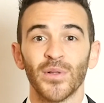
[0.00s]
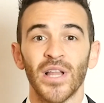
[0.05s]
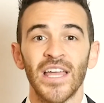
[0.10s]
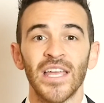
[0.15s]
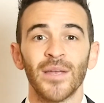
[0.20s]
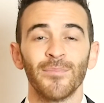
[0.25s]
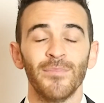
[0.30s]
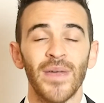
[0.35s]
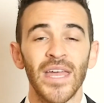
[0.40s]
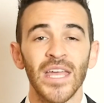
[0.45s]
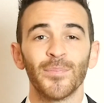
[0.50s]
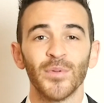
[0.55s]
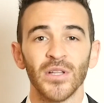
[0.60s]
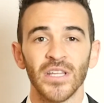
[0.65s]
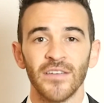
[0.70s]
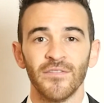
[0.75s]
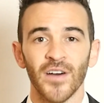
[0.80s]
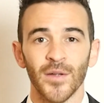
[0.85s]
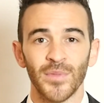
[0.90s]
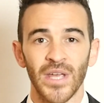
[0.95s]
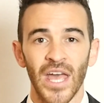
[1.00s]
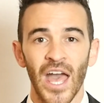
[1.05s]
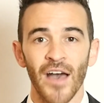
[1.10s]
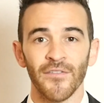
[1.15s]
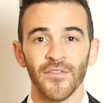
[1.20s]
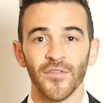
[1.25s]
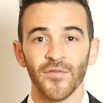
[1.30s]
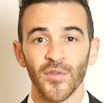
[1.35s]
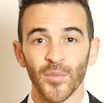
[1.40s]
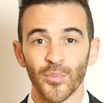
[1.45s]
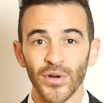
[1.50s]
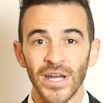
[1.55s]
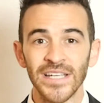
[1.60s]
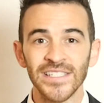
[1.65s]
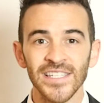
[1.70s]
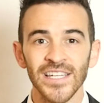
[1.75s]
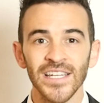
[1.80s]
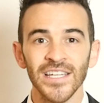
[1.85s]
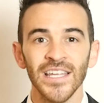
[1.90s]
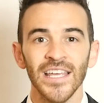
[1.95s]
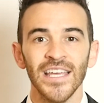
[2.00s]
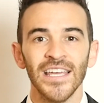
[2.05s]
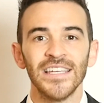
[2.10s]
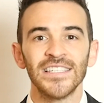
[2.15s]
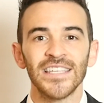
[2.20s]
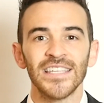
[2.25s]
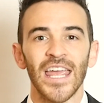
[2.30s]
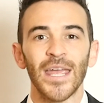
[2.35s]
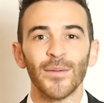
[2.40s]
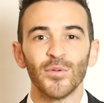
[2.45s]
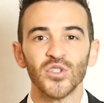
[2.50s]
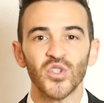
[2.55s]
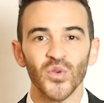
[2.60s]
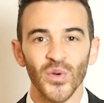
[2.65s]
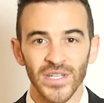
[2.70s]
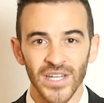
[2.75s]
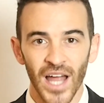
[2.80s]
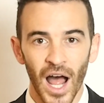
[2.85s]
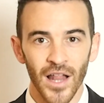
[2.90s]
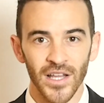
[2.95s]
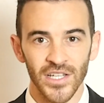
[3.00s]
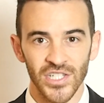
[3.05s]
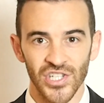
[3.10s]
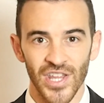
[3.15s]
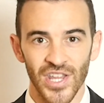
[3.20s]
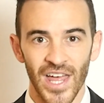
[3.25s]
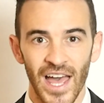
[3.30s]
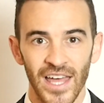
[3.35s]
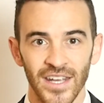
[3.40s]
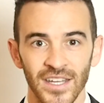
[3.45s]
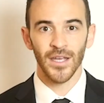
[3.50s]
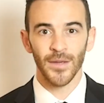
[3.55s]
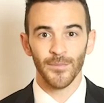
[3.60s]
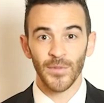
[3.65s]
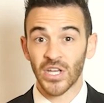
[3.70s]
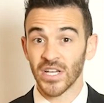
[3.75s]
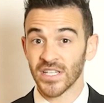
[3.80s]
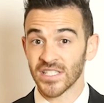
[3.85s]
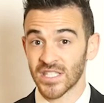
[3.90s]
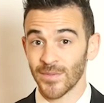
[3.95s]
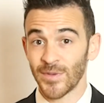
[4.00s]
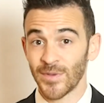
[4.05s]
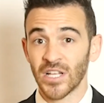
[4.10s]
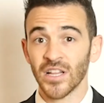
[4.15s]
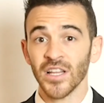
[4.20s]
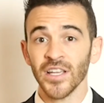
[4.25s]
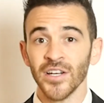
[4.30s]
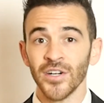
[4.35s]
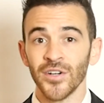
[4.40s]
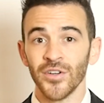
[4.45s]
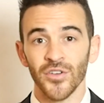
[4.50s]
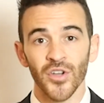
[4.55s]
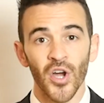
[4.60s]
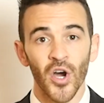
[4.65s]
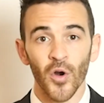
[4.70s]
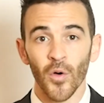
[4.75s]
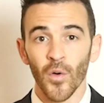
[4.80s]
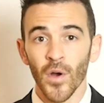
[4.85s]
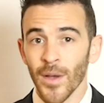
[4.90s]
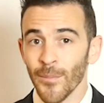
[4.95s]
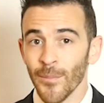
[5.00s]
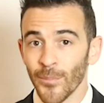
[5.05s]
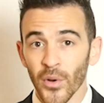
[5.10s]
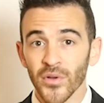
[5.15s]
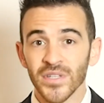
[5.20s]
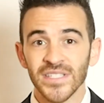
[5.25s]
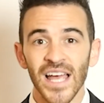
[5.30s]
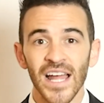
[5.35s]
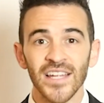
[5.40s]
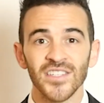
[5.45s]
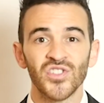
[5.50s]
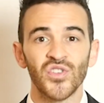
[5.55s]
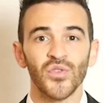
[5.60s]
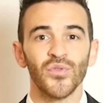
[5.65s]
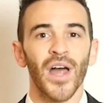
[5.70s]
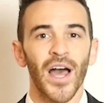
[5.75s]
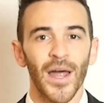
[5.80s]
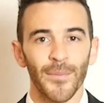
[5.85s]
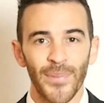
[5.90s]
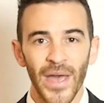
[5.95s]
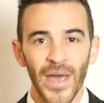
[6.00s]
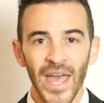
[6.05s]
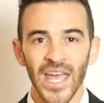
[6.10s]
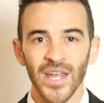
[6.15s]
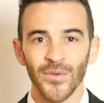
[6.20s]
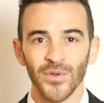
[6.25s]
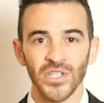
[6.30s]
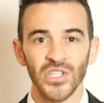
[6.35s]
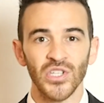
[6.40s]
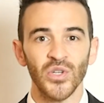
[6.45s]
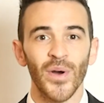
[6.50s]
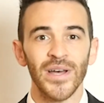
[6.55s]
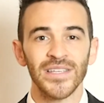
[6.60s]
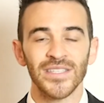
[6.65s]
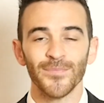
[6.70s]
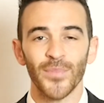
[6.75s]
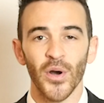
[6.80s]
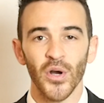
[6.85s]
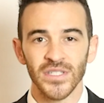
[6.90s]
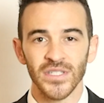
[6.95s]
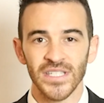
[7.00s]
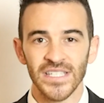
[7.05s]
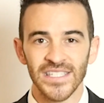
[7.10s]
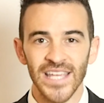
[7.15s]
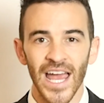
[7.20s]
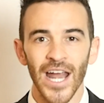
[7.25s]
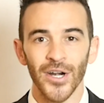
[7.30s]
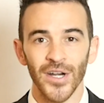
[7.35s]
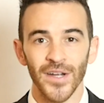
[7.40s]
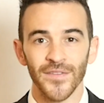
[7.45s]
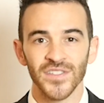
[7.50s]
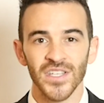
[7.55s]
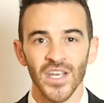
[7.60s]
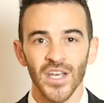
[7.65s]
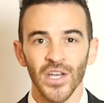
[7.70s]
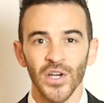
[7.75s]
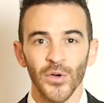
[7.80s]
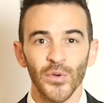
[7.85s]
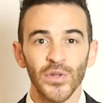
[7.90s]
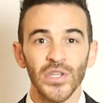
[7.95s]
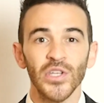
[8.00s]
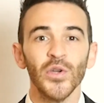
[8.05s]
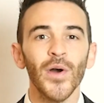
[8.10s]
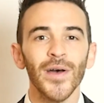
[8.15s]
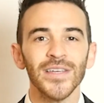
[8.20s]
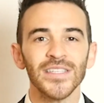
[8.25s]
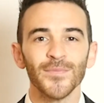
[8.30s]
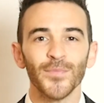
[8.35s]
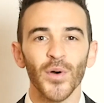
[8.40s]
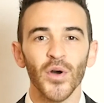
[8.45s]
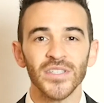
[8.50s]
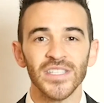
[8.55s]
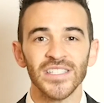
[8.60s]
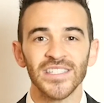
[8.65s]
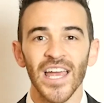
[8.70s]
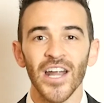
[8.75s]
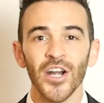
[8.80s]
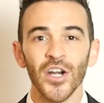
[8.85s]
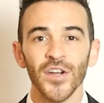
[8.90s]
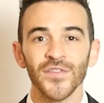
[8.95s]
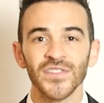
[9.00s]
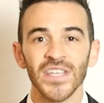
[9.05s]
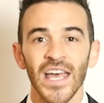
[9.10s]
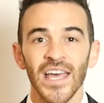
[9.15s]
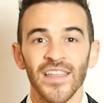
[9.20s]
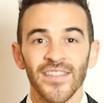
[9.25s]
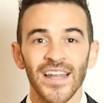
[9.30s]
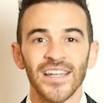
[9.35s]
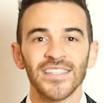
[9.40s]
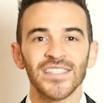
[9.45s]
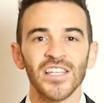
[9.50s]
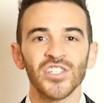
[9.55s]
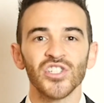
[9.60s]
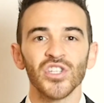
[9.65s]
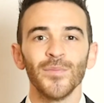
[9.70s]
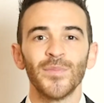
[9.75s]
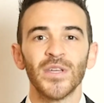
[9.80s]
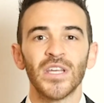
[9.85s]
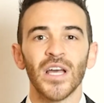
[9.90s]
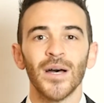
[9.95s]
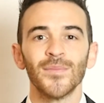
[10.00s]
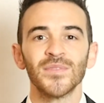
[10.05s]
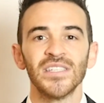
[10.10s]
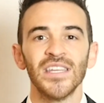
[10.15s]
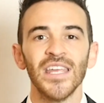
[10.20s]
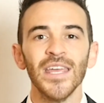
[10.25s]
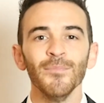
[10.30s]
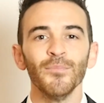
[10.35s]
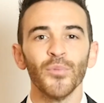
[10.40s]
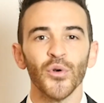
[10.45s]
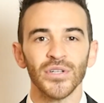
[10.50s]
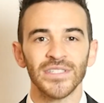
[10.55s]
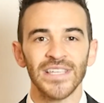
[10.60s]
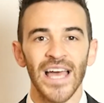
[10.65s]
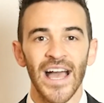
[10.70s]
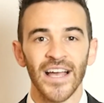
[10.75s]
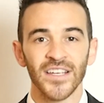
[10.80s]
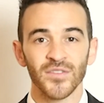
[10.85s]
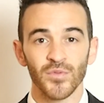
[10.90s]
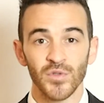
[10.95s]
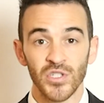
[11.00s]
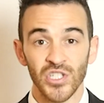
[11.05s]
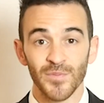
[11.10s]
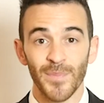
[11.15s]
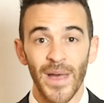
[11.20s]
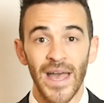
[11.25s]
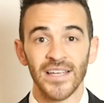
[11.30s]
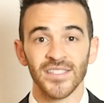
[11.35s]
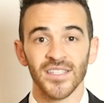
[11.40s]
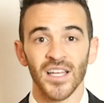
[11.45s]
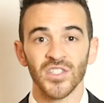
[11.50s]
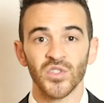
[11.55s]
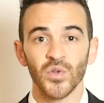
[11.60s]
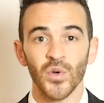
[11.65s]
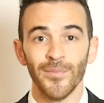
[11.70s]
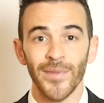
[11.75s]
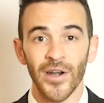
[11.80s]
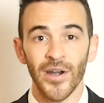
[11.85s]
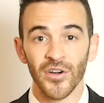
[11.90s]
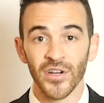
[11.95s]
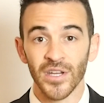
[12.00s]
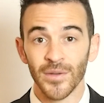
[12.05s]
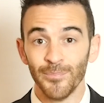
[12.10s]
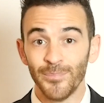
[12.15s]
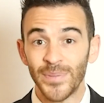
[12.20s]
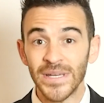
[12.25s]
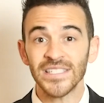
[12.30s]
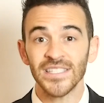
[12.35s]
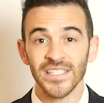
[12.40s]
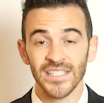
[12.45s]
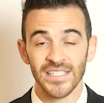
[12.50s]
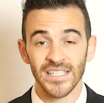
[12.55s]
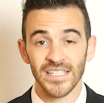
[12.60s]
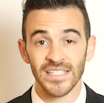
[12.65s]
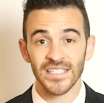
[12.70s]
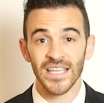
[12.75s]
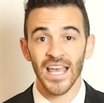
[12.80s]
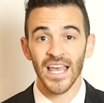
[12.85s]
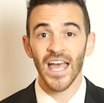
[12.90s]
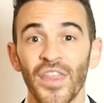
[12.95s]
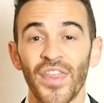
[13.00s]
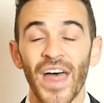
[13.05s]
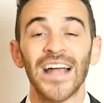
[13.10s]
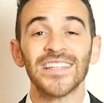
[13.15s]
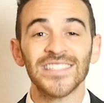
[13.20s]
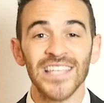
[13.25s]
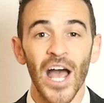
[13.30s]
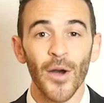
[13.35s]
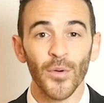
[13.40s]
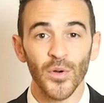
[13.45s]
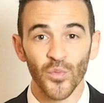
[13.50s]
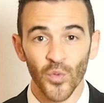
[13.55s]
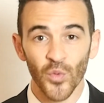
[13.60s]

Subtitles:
playing make-believe on behalf of the president is able to acknowledge that. Because to be clear, no, both sides do not pay when the US imposes tariffs. When the US imposes tariffs, that essentially becomes an import tax which is passed on to American businesses. That's how it